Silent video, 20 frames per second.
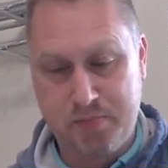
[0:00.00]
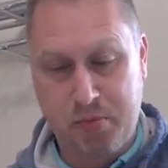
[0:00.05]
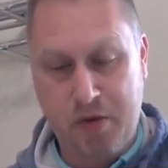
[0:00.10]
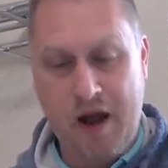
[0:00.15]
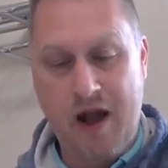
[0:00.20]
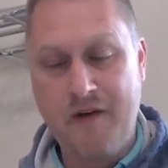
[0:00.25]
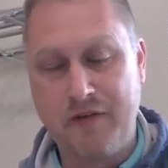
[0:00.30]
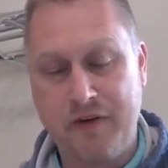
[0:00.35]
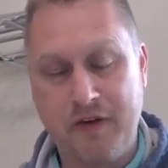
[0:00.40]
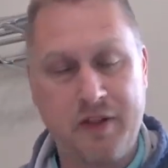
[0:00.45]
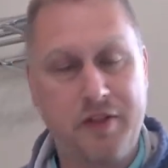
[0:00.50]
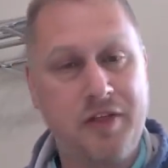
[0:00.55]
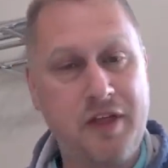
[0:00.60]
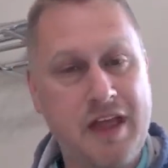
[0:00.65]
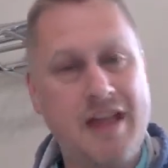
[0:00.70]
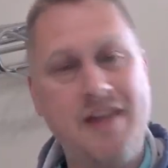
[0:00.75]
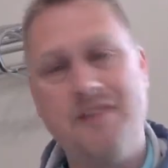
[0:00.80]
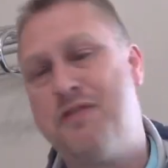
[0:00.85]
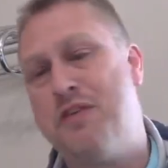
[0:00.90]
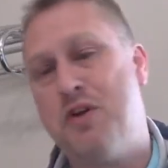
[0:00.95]
profiteth
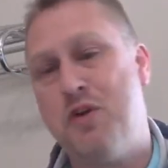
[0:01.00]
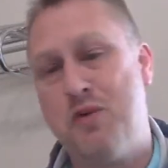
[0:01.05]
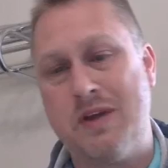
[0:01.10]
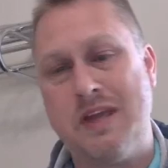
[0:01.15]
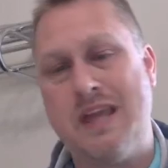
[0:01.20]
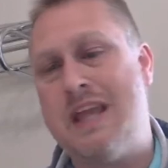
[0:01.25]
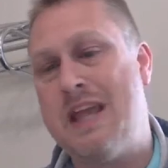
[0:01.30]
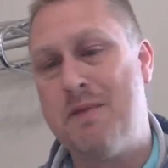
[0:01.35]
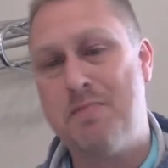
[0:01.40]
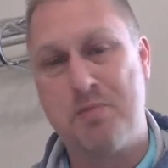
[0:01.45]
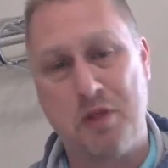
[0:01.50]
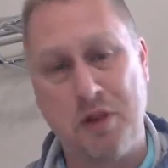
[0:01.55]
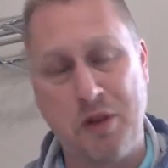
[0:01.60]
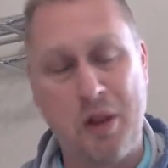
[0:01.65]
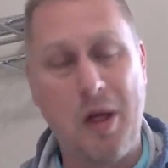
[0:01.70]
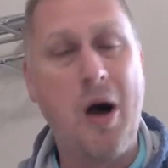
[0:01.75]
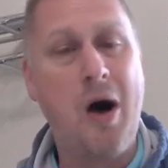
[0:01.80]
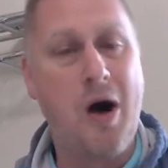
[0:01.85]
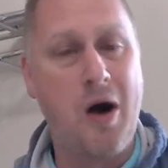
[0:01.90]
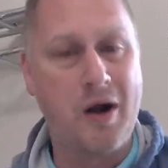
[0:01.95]
if you keep the
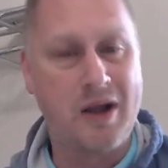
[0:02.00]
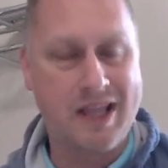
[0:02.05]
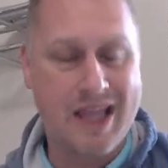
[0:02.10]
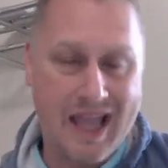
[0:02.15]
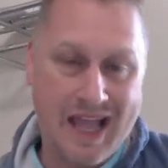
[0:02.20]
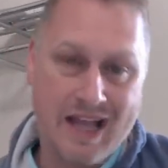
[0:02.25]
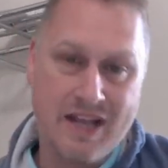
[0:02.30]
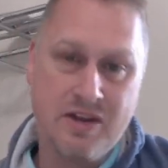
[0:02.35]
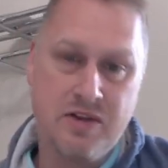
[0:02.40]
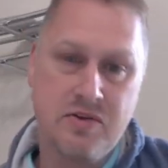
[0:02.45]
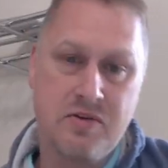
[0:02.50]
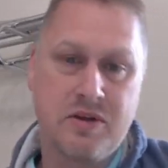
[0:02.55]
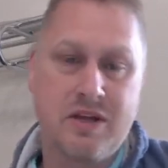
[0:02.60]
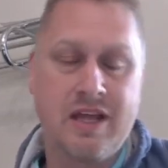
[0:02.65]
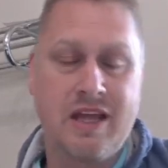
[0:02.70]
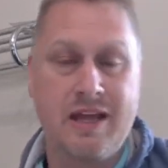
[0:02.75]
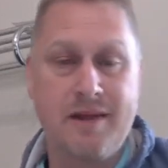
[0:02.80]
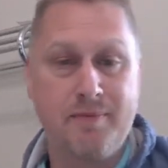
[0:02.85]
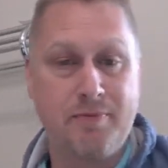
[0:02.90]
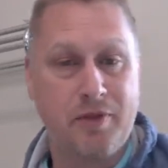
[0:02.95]
law, can you
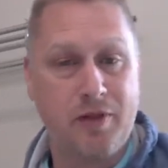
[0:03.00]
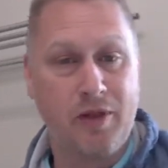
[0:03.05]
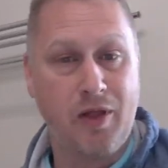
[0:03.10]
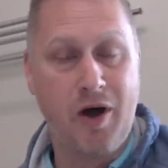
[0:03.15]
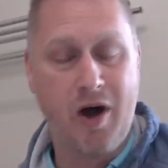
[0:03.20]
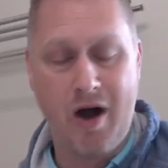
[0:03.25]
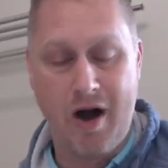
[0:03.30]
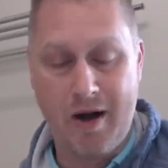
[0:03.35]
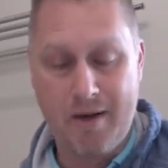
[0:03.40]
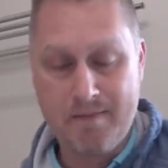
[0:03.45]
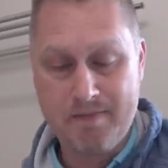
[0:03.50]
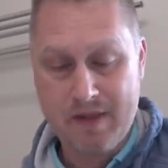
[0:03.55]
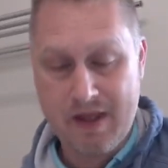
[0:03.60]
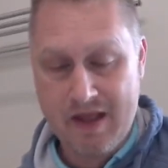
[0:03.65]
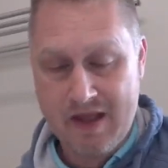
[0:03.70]
keep the law?